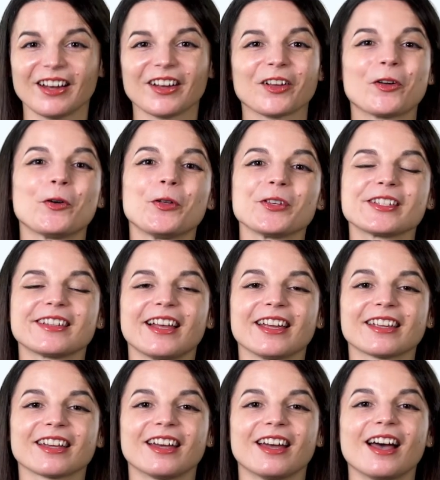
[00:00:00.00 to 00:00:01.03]
Goals
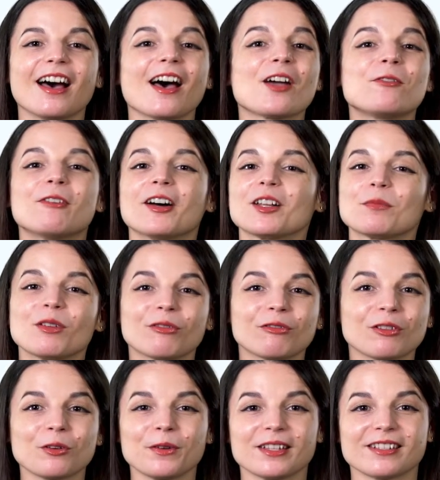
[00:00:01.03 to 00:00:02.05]
like, I want to be
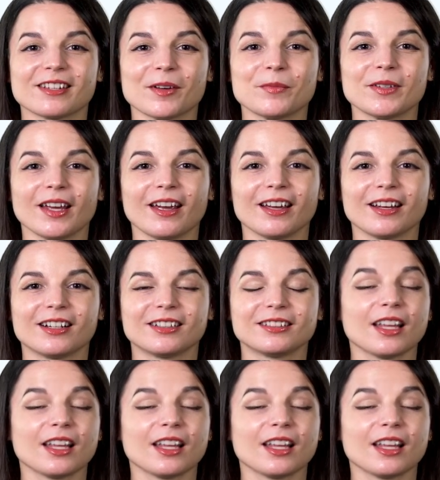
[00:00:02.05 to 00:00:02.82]
fluent someday.